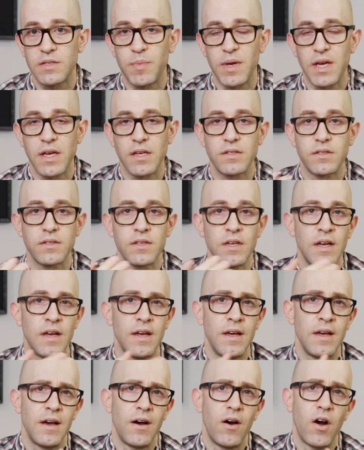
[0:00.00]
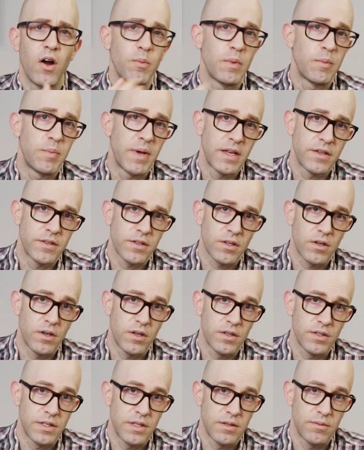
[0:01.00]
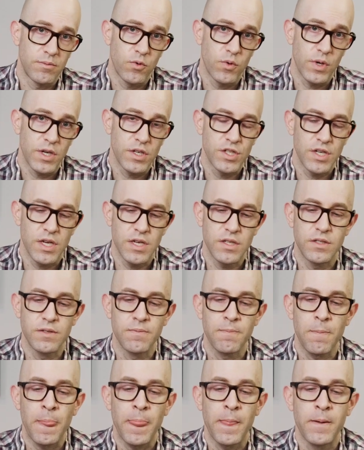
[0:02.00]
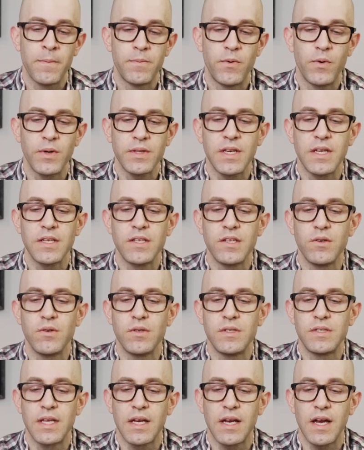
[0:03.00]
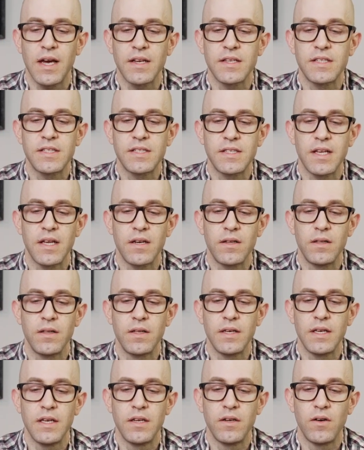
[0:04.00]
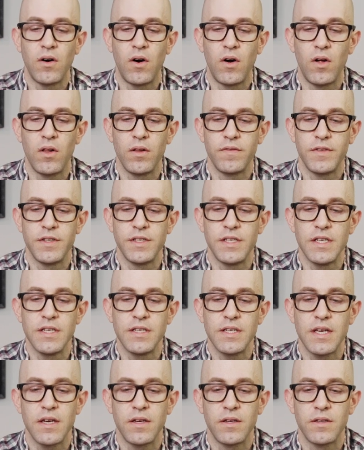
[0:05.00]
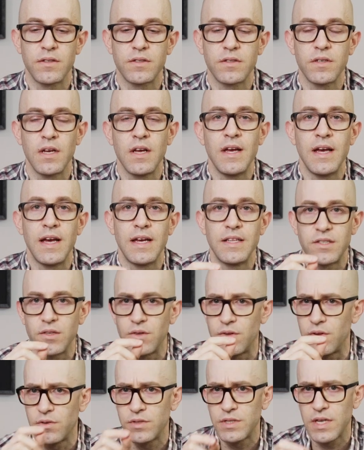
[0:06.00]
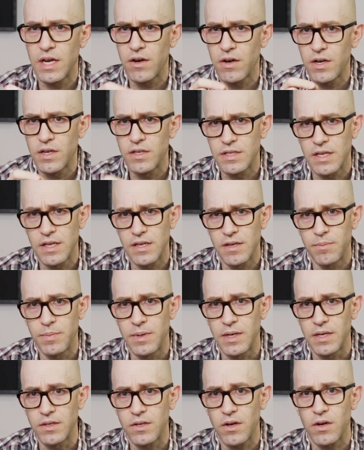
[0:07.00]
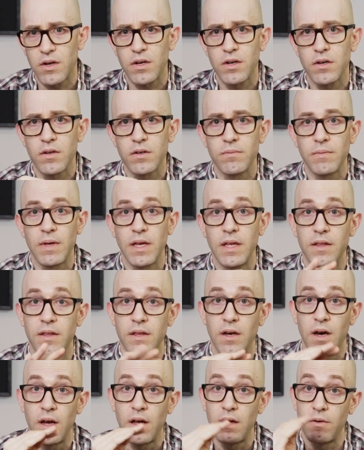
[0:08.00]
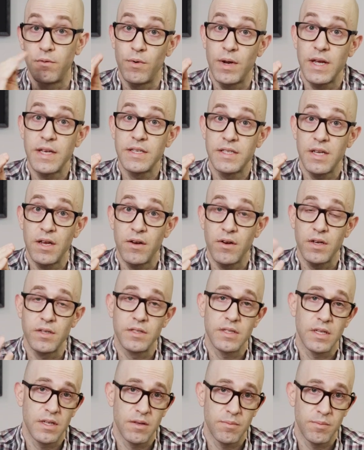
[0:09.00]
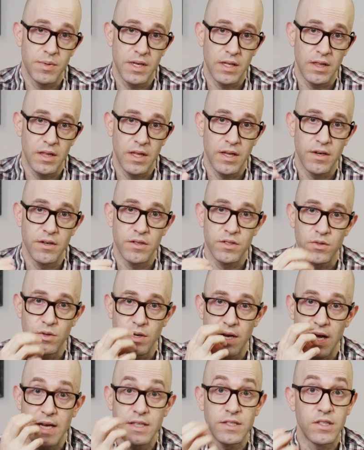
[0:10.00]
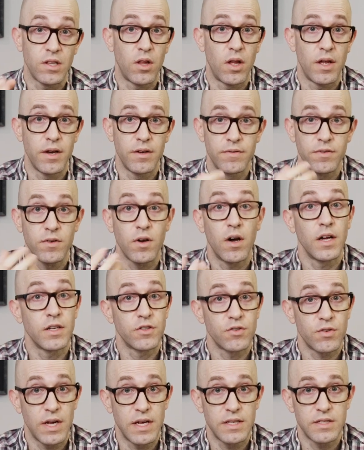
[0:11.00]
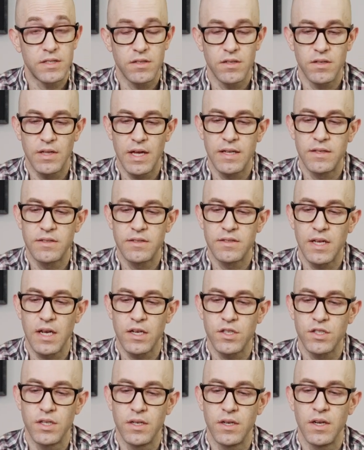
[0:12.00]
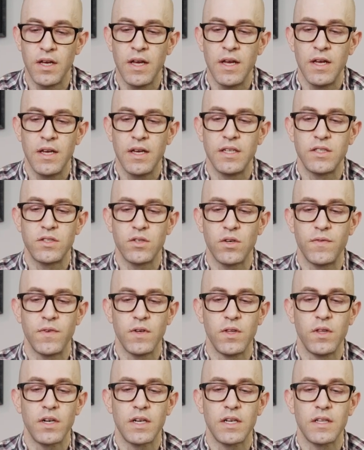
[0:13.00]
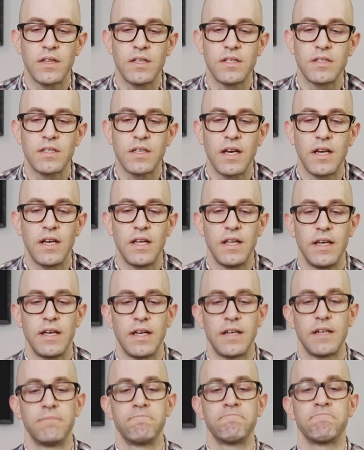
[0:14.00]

paints, Army Painter calls them quick shades. But what they do is they kind of settle in all of the details. And so those areas end up being darker and the raised areas end up being lighter. So it adds a lot of contrast to that section. And so if you look at this kind of like